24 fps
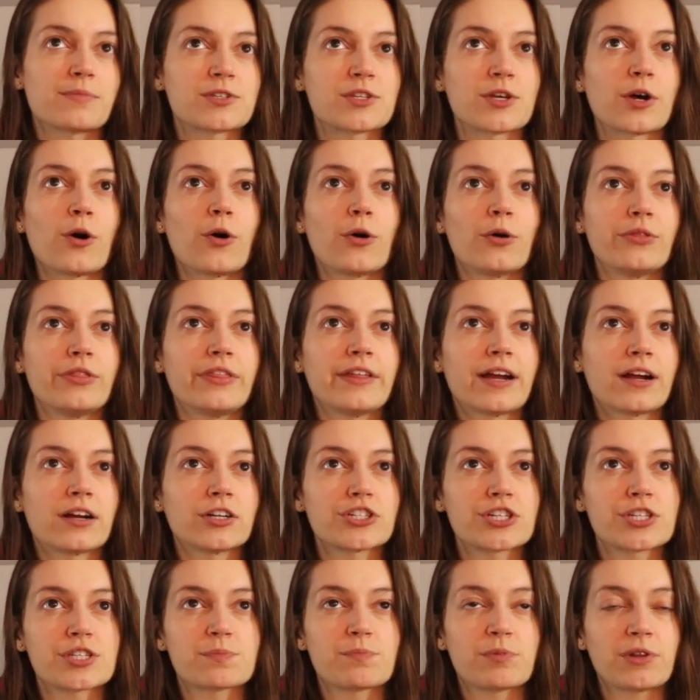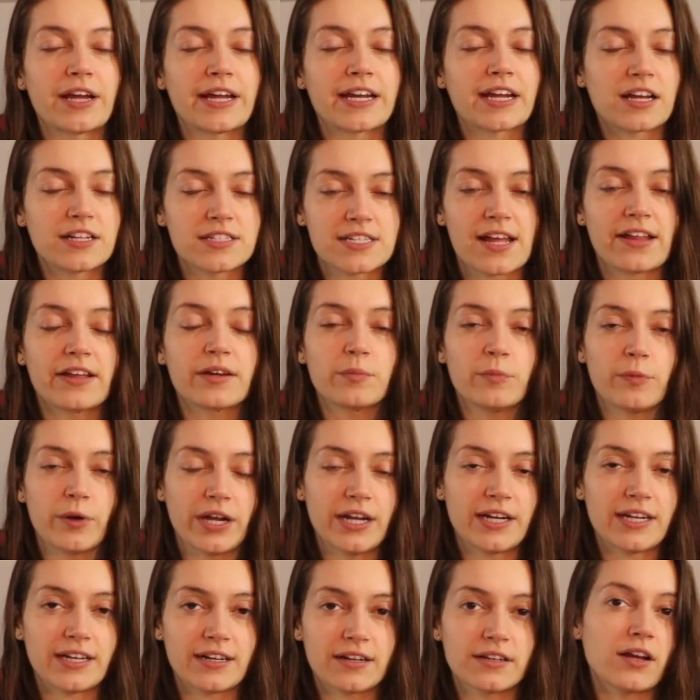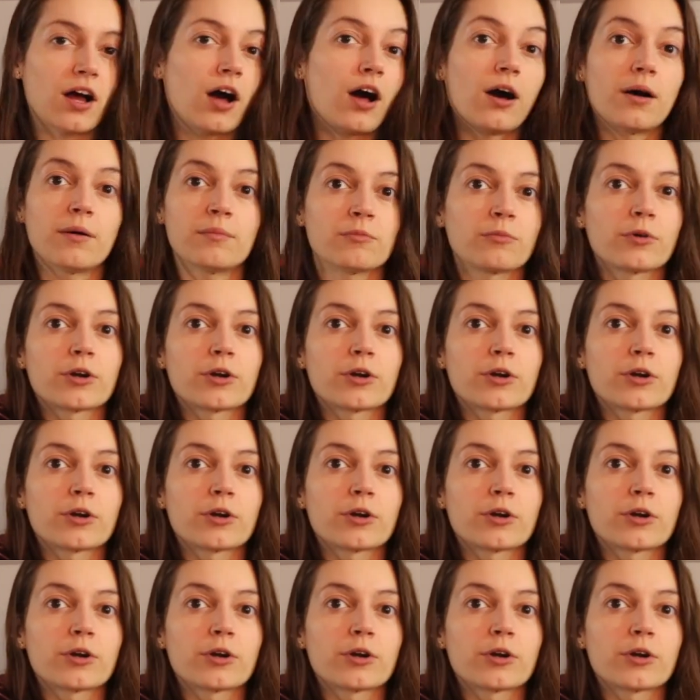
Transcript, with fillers: So they're just planning on telling Brayden, um,